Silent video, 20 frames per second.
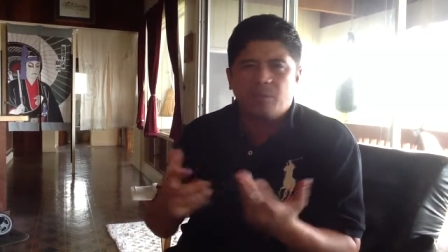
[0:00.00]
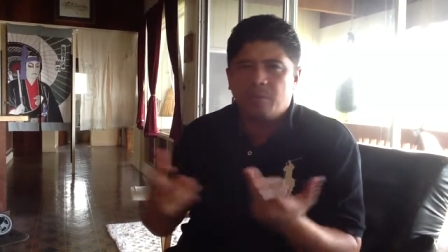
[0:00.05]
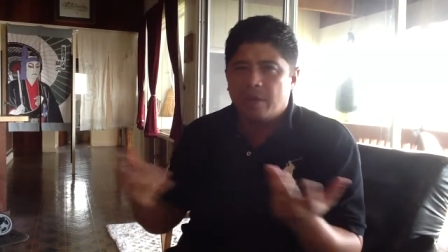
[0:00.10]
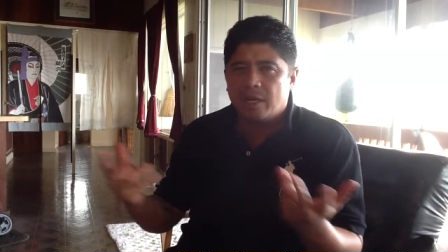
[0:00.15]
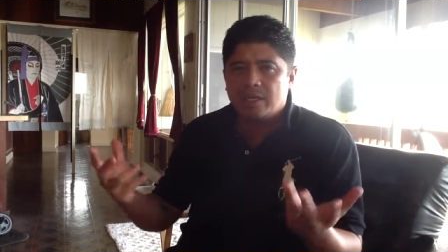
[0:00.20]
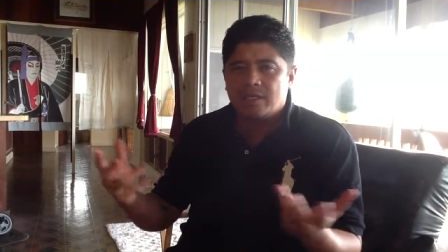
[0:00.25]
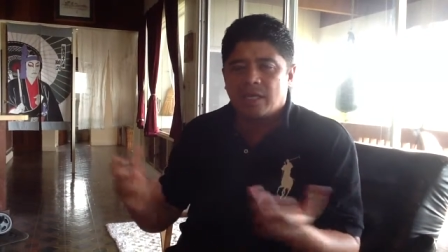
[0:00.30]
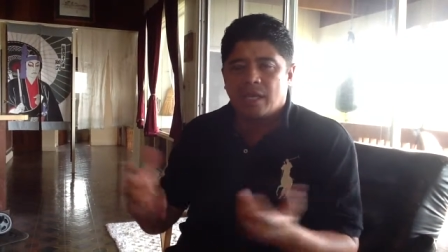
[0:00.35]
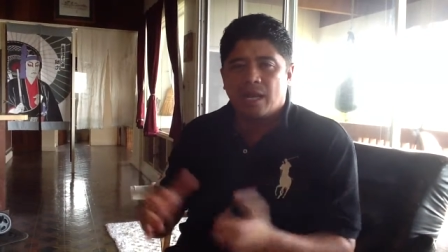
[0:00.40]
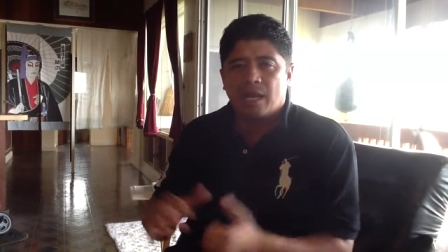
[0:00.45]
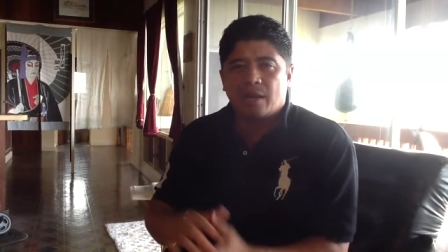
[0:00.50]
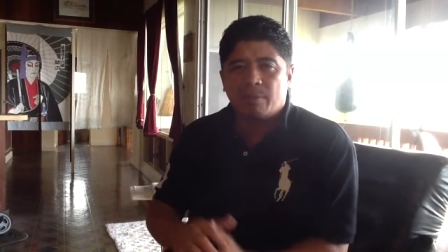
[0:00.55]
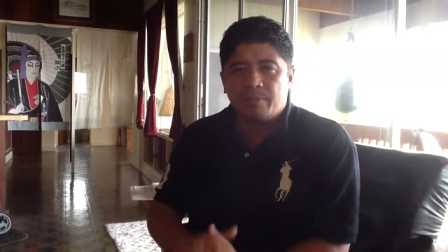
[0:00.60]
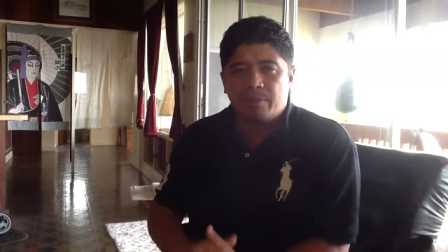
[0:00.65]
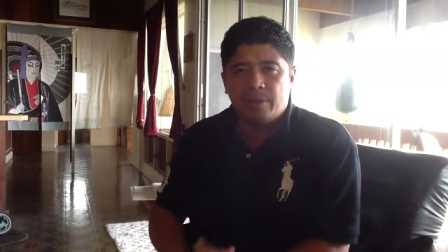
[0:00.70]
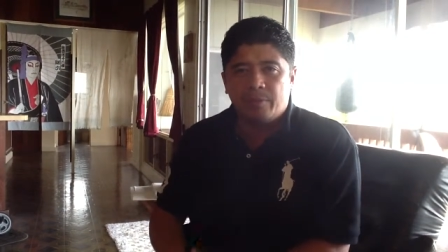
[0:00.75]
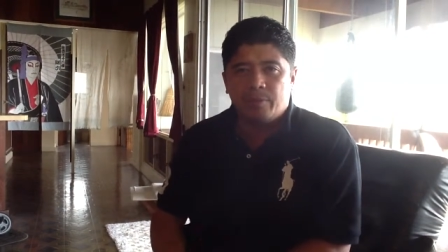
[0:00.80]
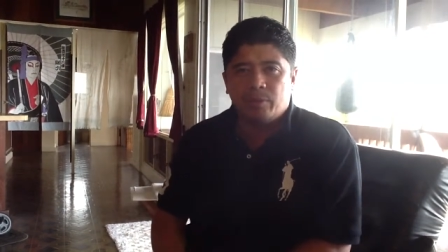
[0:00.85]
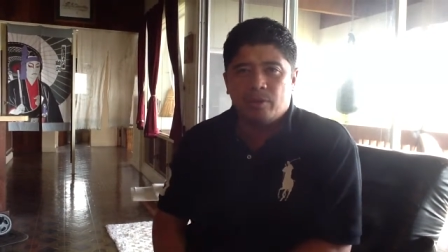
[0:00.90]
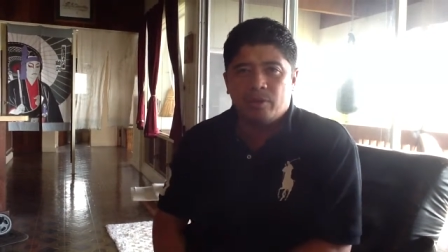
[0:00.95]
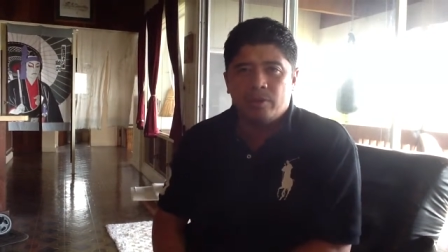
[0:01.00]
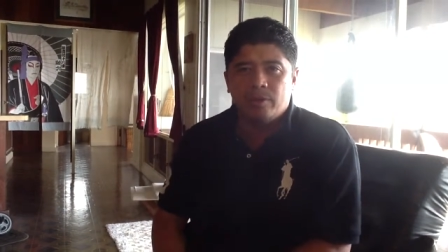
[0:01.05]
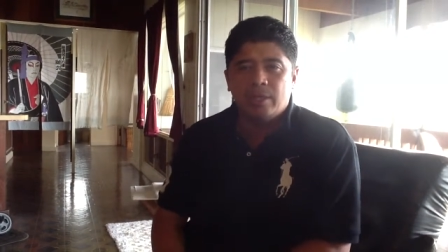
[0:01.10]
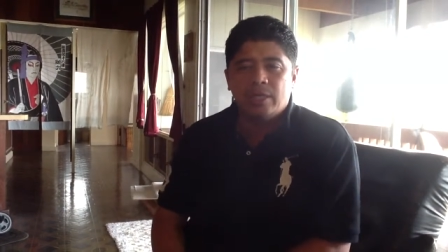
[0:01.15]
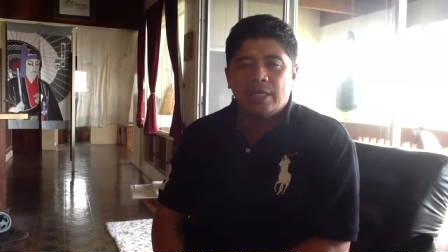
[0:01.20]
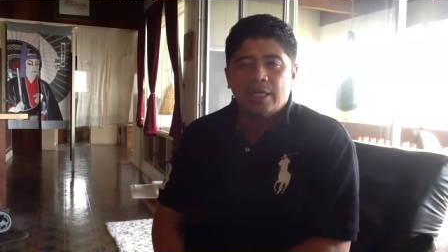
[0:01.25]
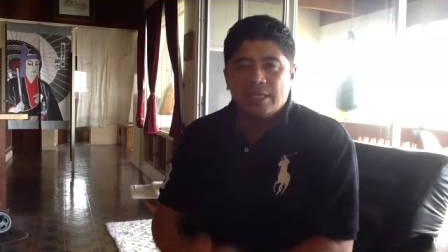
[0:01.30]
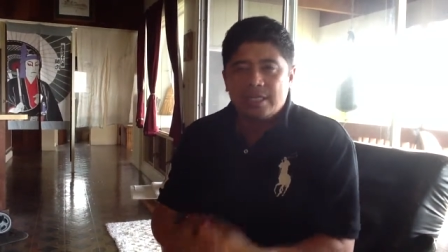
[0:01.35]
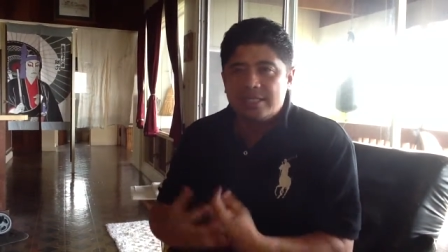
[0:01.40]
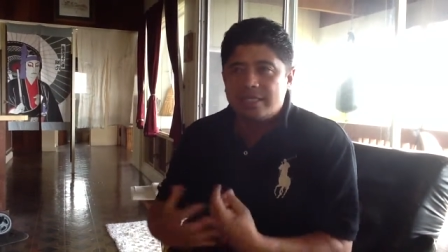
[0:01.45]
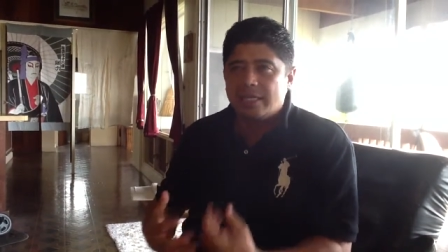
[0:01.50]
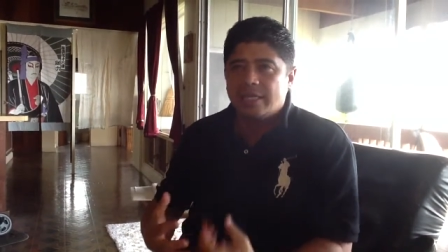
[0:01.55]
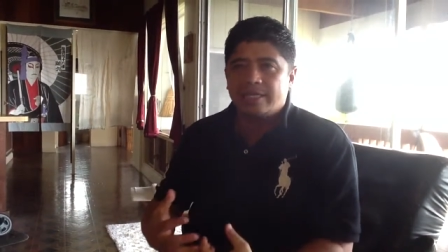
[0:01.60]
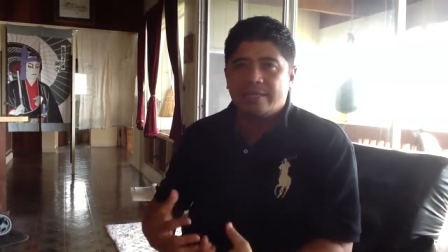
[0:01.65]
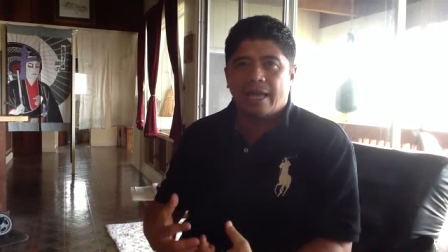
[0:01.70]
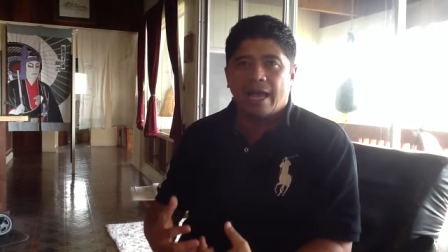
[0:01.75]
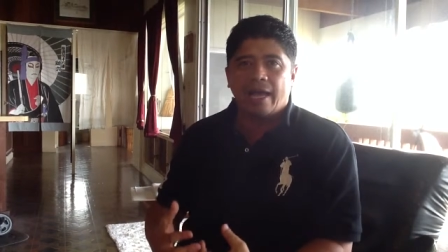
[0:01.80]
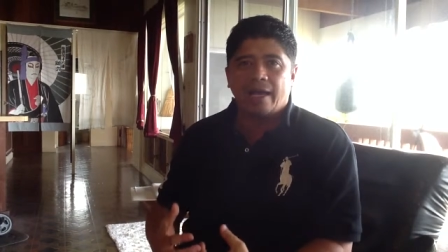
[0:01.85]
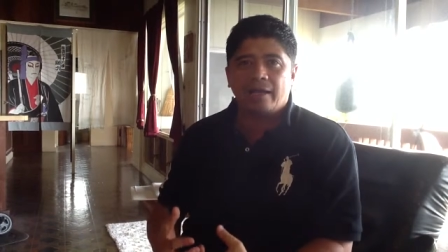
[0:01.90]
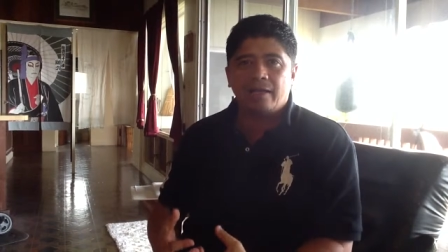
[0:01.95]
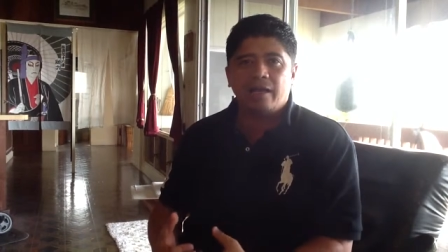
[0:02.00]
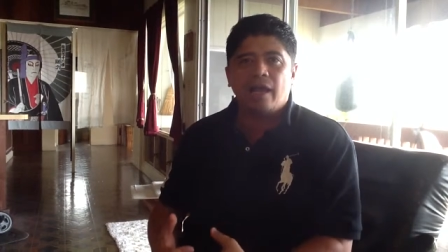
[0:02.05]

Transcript: Because a lot of people seek that.